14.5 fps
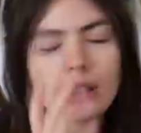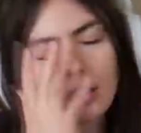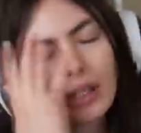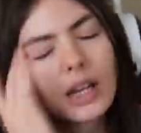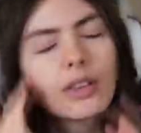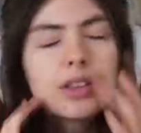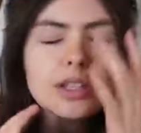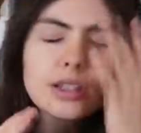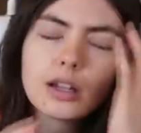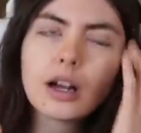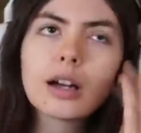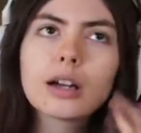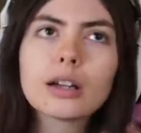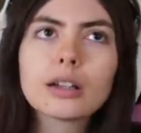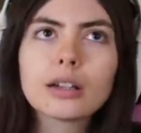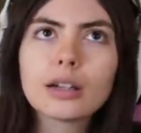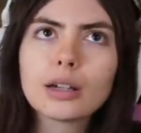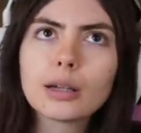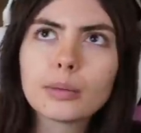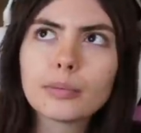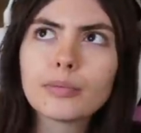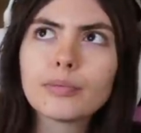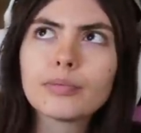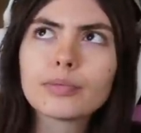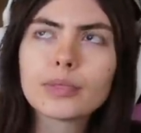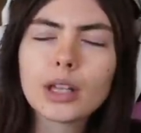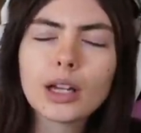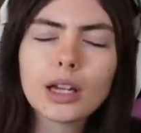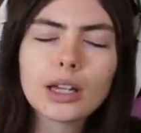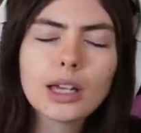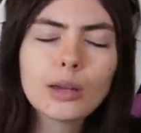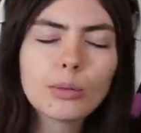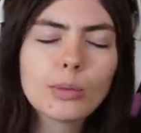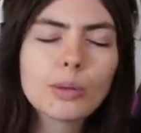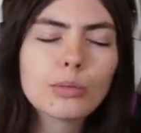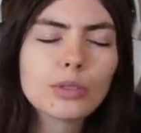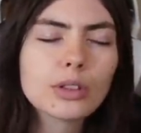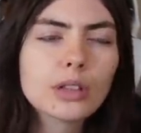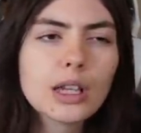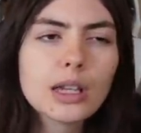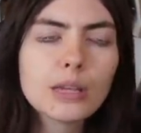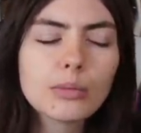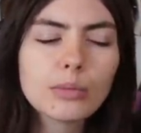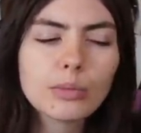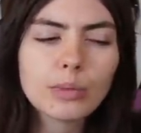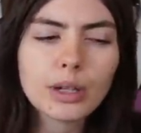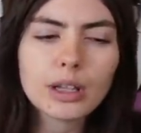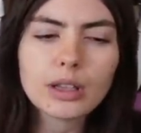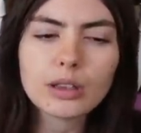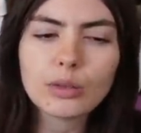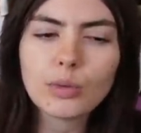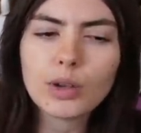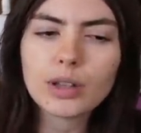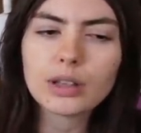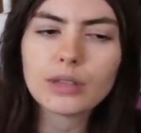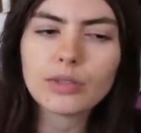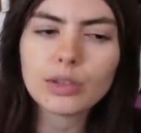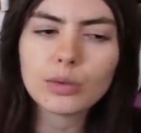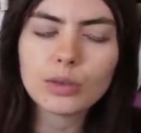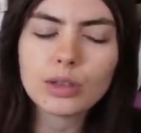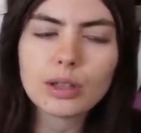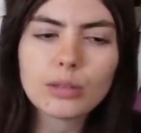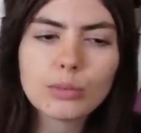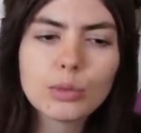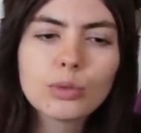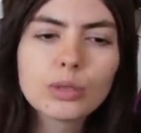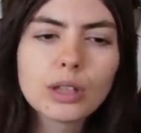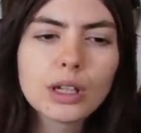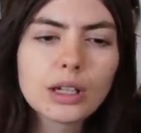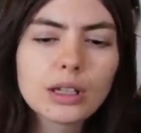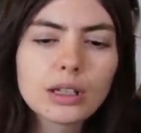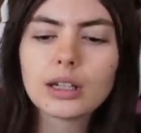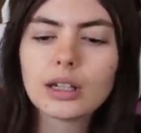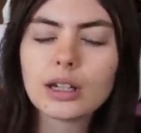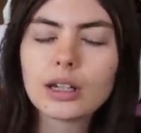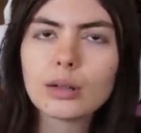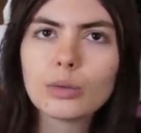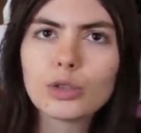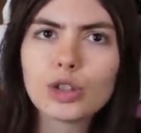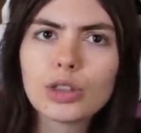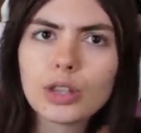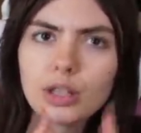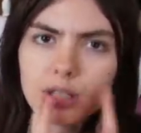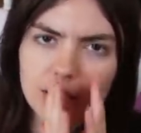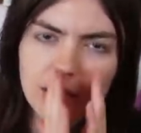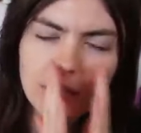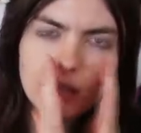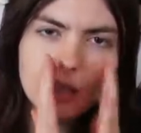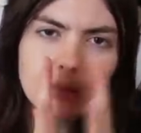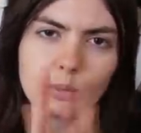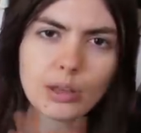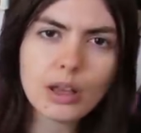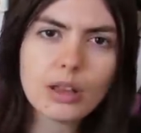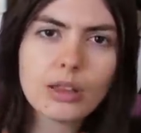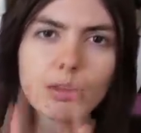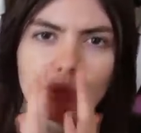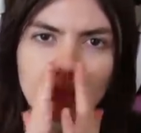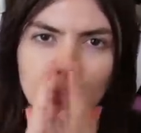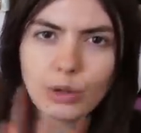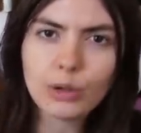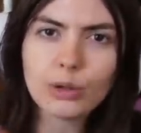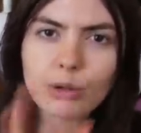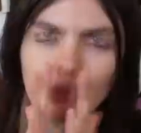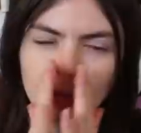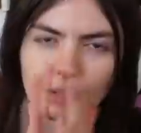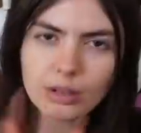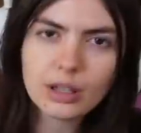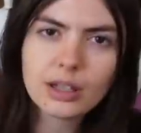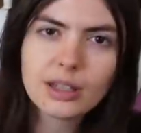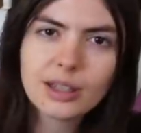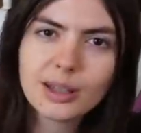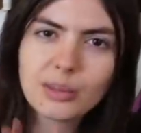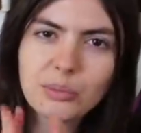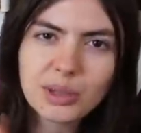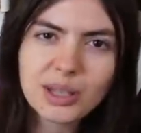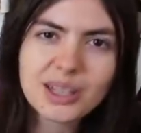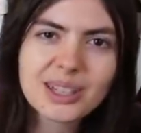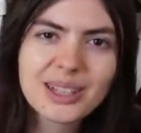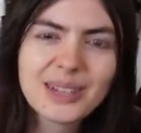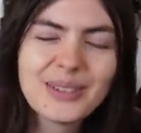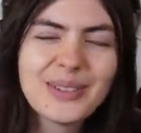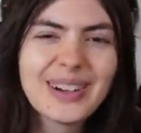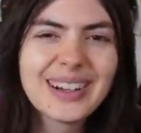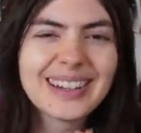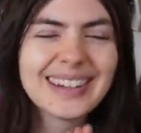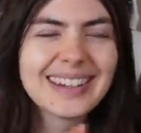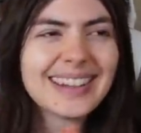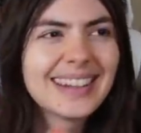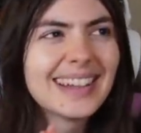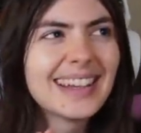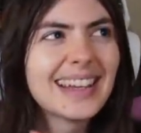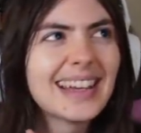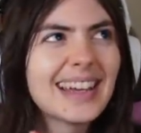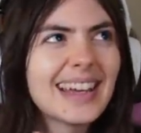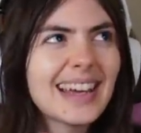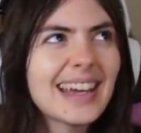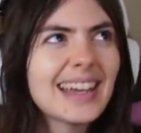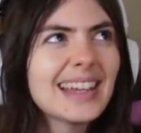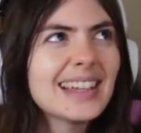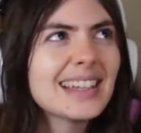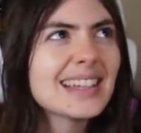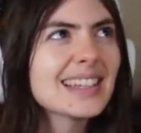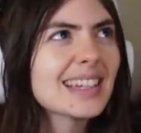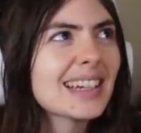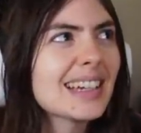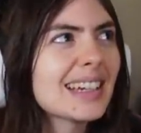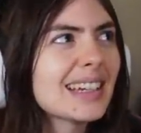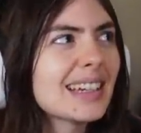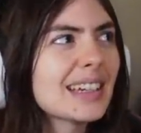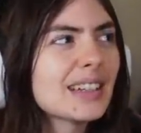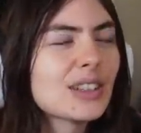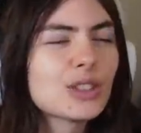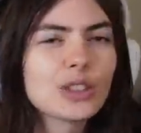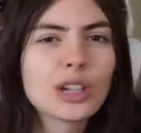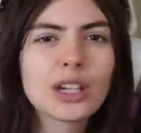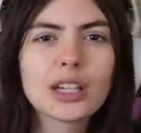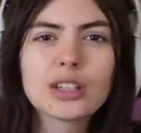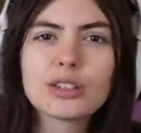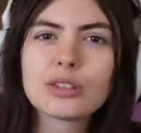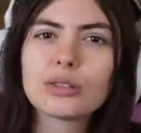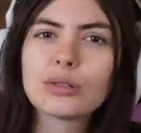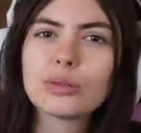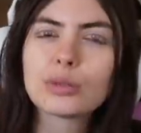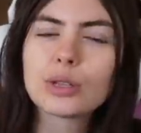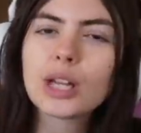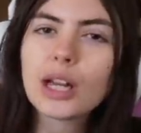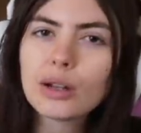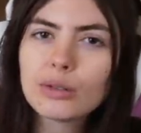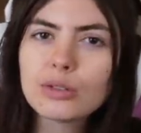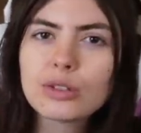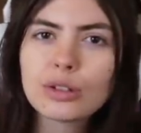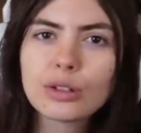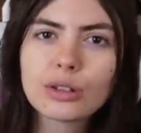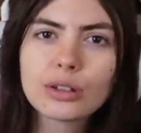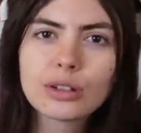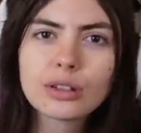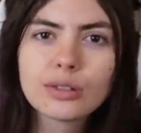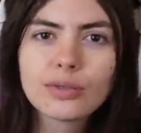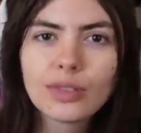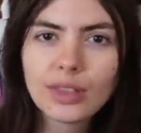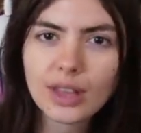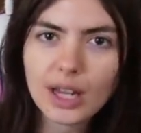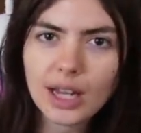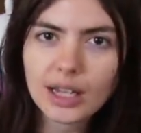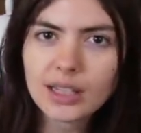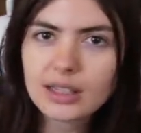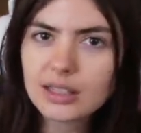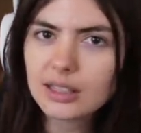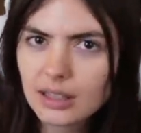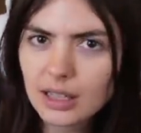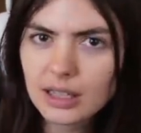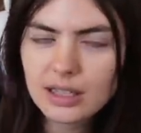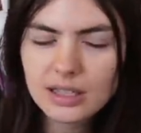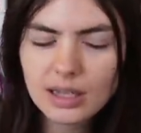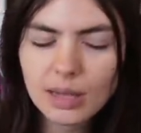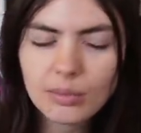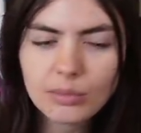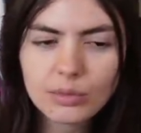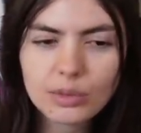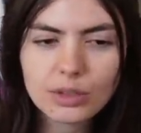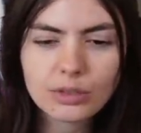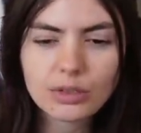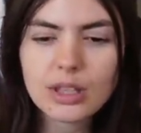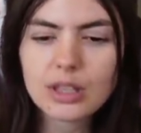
yeah, this god, I can't remember the name, but the one living within Moon Knight, which I think is taking up the bird, the beaked one, is trying to counter that at some degree.